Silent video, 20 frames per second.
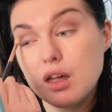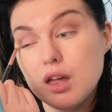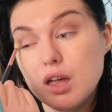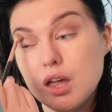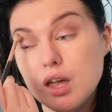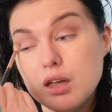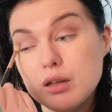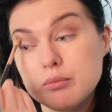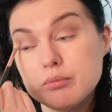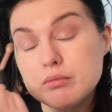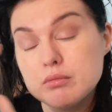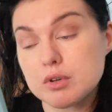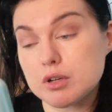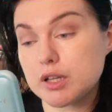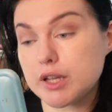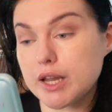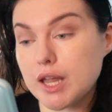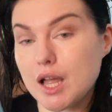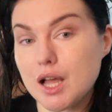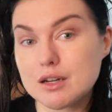or
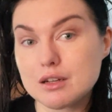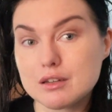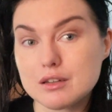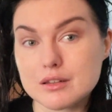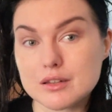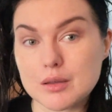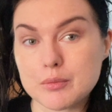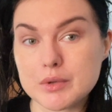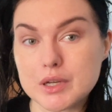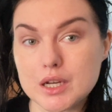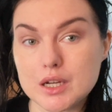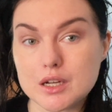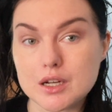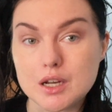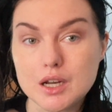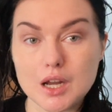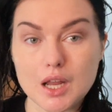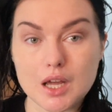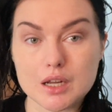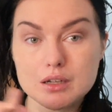like how to disseminate it
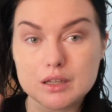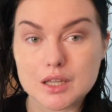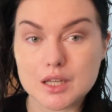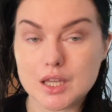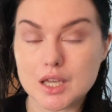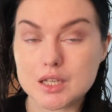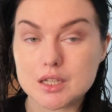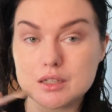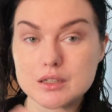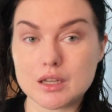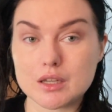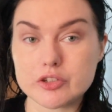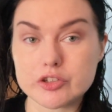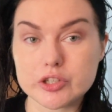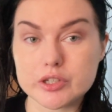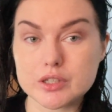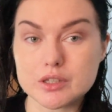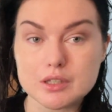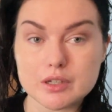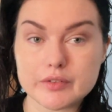and how to like gain
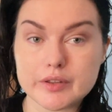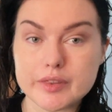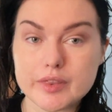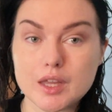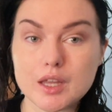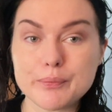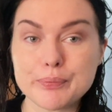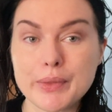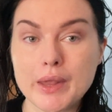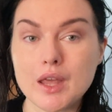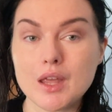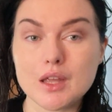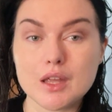attention and stuff like that.